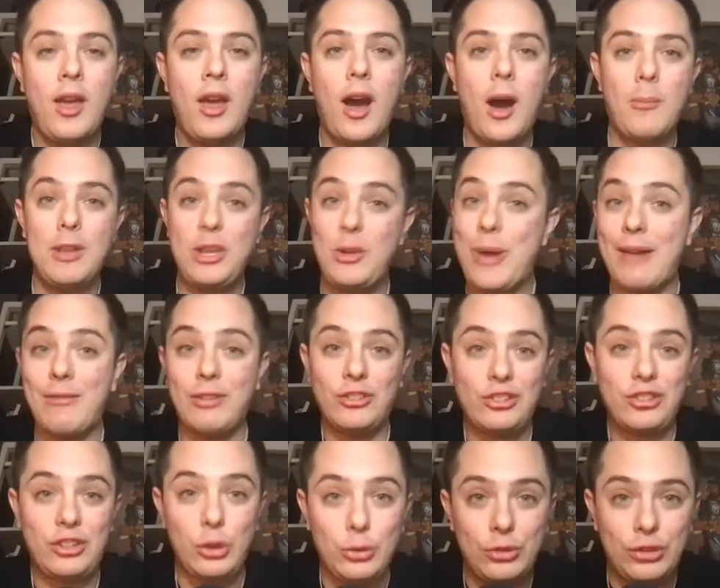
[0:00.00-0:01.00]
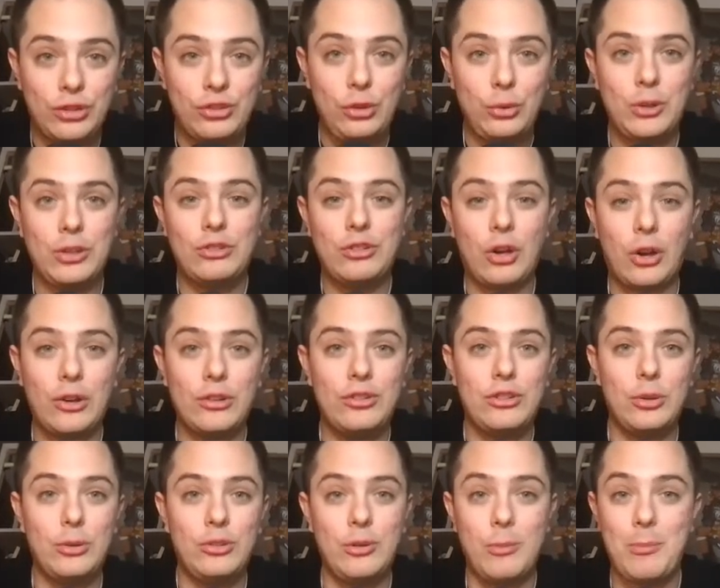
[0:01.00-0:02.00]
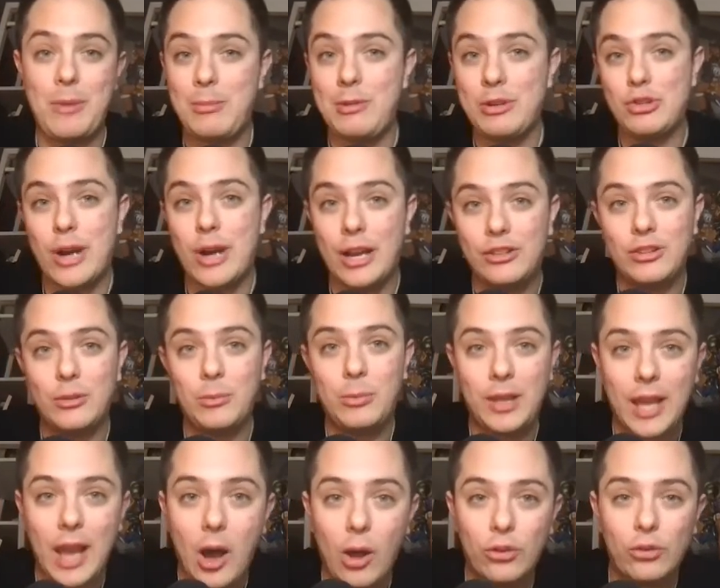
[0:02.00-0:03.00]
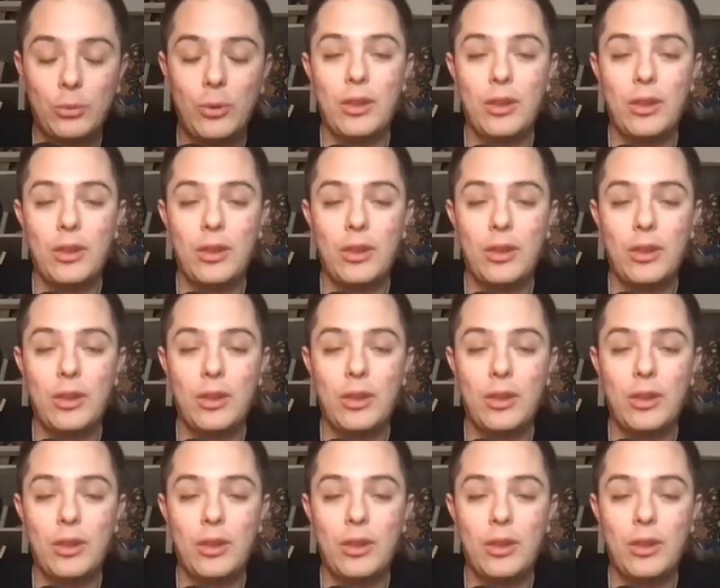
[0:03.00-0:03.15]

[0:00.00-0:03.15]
And you have excuses you could turn to maybe try something else,